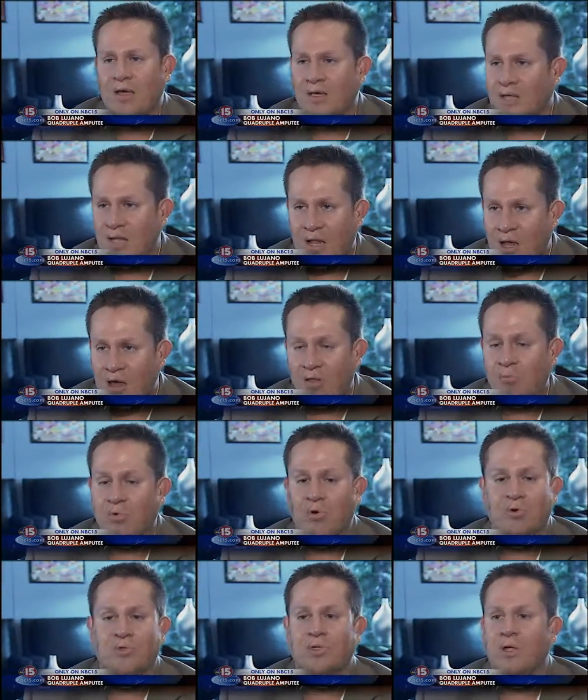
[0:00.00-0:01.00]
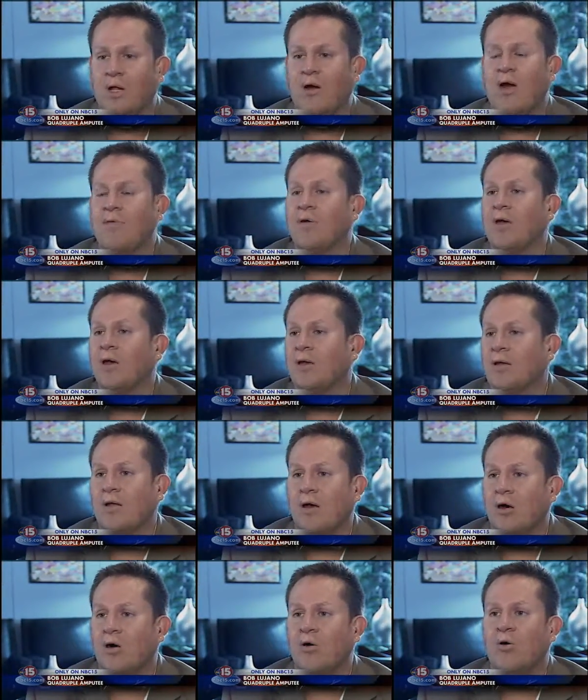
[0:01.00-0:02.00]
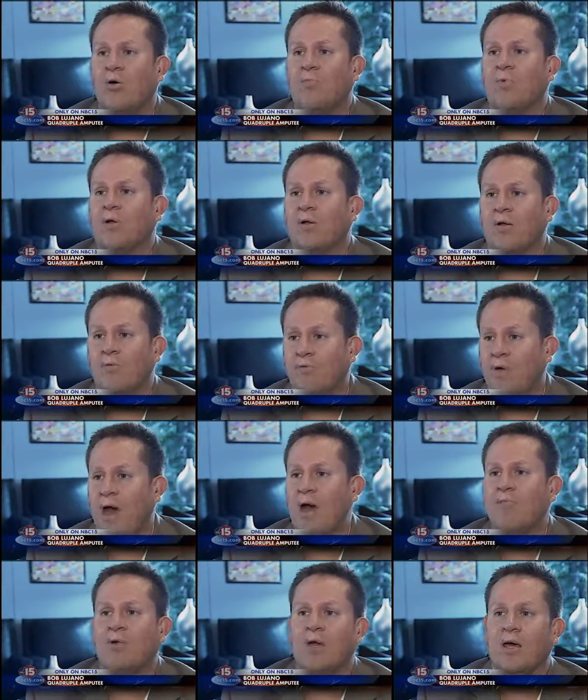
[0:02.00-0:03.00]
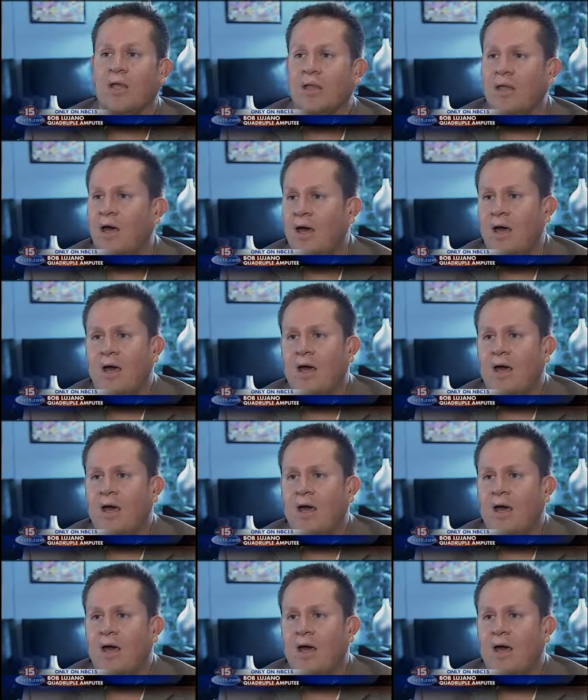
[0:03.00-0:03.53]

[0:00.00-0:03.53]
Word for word: as any other person, you know, having a, a home and a family and